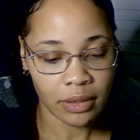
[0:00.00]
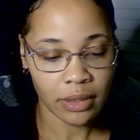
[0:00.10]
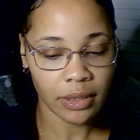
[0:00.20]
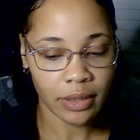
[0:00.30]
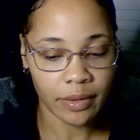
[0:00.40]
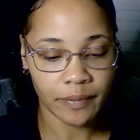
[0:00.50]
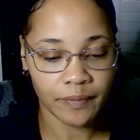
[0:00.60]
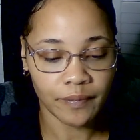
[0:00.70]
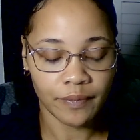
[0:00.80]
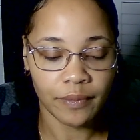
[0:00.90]
Yep.
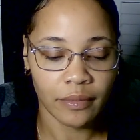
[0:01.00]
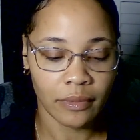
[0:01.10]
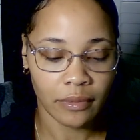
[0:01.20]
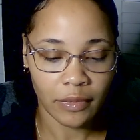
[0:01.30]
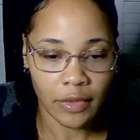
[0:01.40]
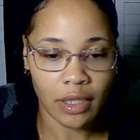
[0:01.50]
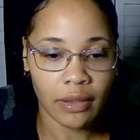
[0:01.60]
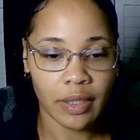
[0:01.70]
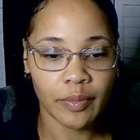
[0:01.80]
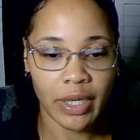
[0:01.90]
All
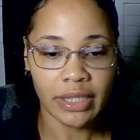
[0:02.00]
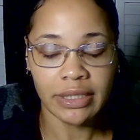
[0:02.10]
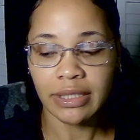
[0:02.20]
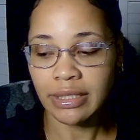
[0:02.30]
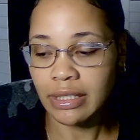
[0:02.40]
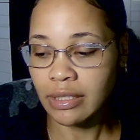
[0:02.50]
right, Pisces, that's